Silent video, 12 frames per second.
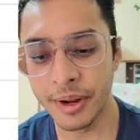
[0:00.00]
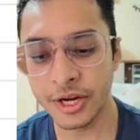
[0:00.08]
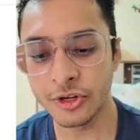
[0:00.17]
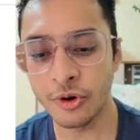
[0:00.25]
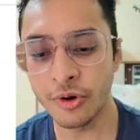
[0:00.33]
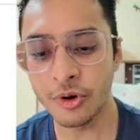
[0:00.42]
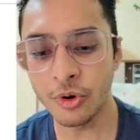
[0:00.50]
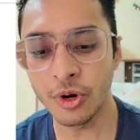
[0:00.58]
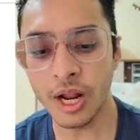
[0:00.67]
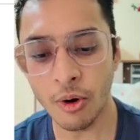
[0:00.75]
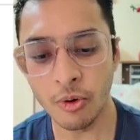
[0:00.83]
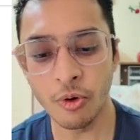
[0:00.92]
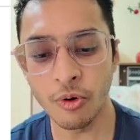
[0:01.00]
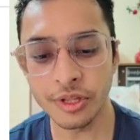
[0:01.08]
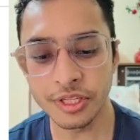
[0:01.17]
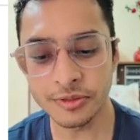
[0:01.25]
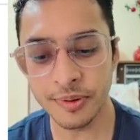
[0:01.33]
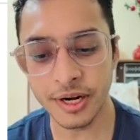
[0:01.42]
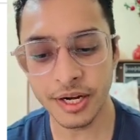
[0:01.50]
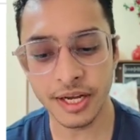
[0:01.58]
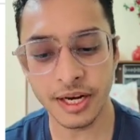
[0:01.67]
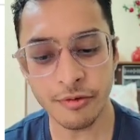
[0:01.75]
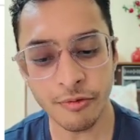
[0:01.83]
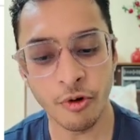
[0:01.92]
Make sure to download this
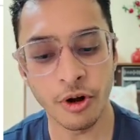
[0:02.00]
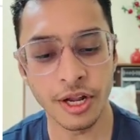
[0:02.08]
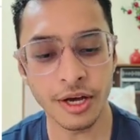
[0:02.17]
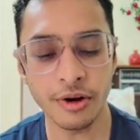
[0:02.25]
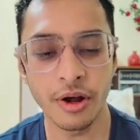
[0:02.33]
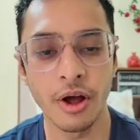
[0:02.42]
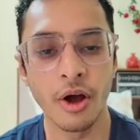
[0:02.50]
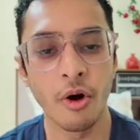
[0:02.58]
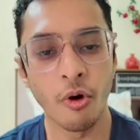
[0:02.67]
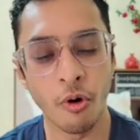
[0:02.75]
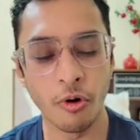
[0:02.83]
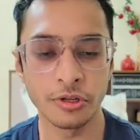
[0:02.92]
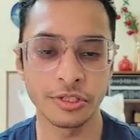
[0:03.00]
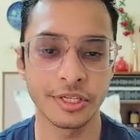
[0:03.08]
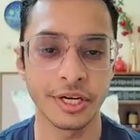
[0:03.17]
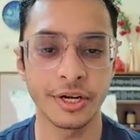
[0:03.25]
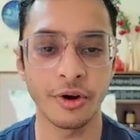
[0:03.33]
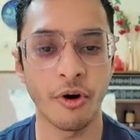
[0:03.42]
particular folder, host it